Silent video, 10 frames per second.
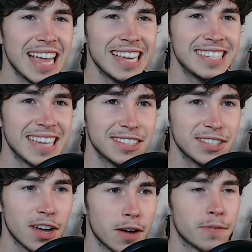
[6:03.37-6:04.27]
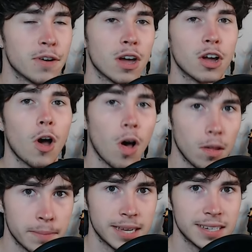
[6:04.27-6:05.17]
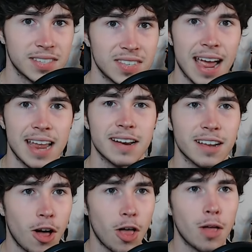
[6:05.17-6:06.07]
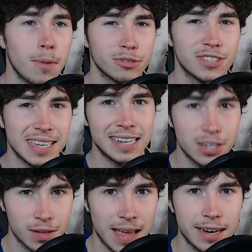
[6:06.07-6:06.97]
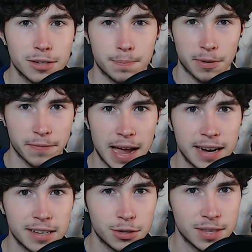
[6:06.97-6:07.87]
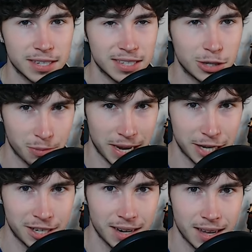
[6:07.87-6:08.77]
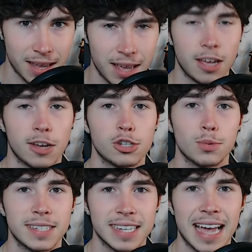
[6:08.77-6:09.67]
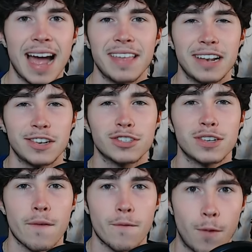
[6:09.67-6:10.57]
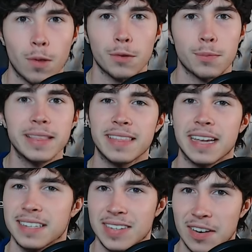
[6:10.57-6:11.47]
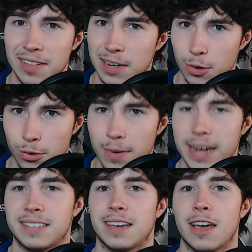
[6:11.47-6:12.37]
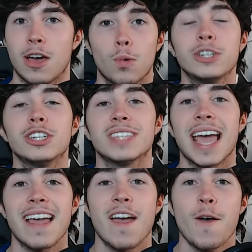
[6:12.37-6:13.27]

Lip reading: a sense of calmness and almost intellect provided to the situation. So he's a guy that doesn't fold when things get a little crazy, which is a